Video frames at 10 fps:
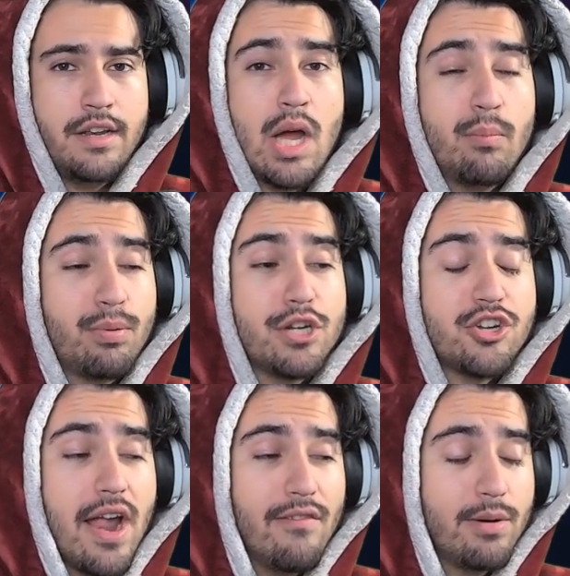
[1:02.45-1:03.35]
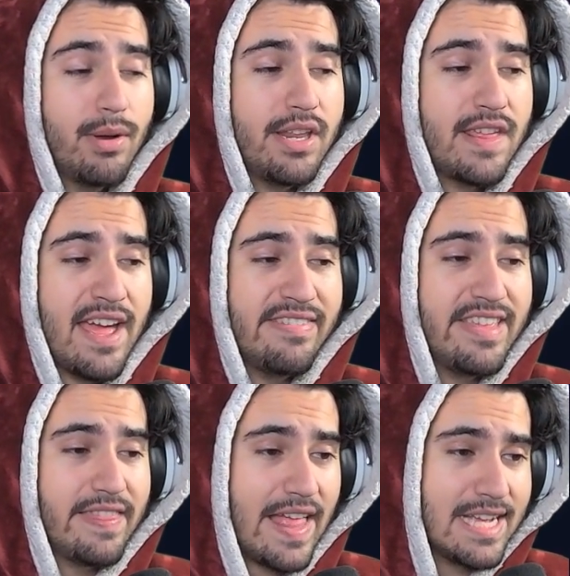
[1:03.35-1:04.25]
Now, I'm pretty sure everybody that had
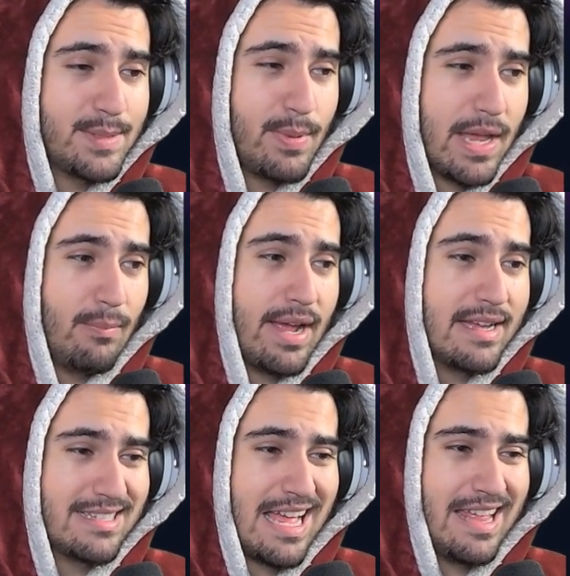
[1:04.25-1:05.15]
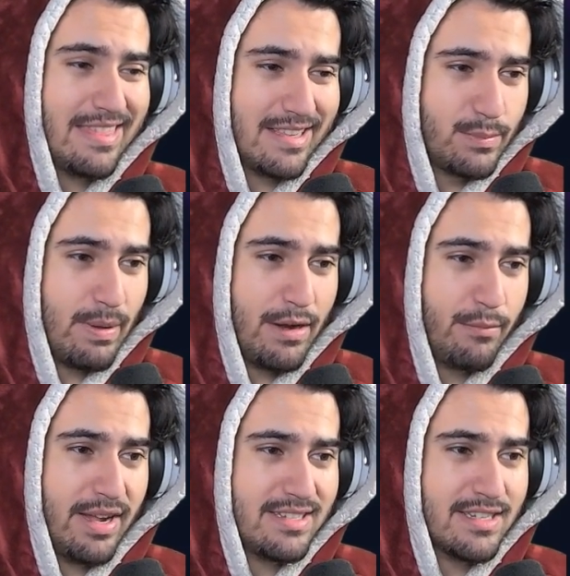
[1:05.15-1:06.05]
the last battle pass got this battle
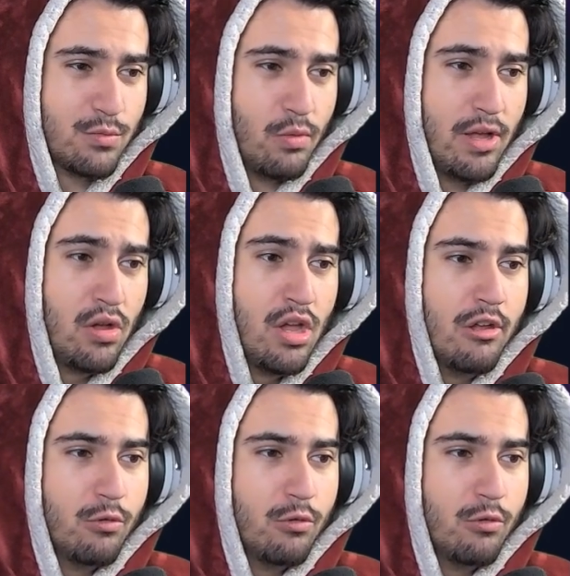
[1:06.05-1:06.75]
pass as well,